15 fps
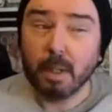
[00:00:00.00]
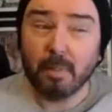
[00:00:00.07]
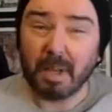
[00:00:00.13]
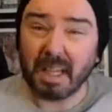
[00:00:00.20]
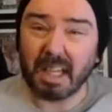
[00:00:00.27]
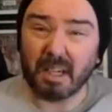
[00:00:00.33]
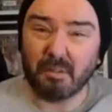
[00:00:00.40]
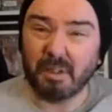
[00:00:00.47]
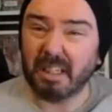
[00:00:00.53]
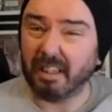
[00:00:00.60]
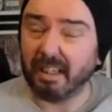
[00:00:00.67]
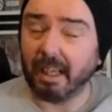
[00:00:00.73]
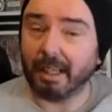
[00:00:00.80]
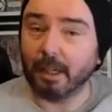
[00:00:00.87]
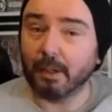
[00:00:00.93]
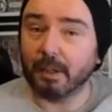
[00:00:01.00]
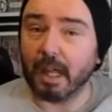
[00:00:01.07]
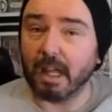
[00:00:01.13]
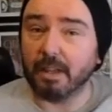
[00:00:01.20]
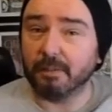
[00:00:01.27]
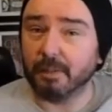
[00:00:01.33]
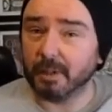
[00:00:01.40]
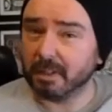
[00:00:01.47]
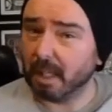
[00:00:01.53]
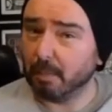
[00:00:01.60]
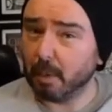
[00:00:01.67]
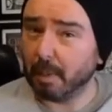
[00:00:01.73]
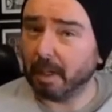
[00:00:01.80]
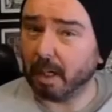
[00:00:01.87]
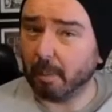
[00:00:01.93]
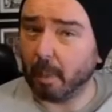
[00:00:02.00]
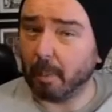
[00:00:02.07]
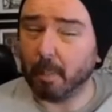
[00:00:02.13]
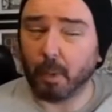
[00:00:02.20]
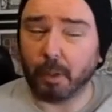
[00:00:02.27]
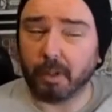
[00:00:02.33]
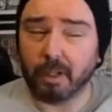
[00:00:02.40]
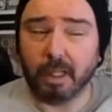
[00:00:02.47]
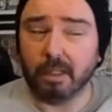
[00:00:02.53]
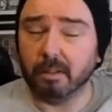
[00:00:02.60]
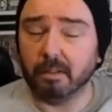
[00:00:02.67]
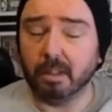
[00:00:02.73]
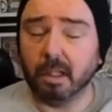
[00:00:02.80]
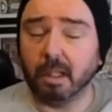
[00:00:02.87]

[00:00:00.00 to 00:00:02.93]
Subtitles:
But I get a real kick out of that. The first time you pick up a book and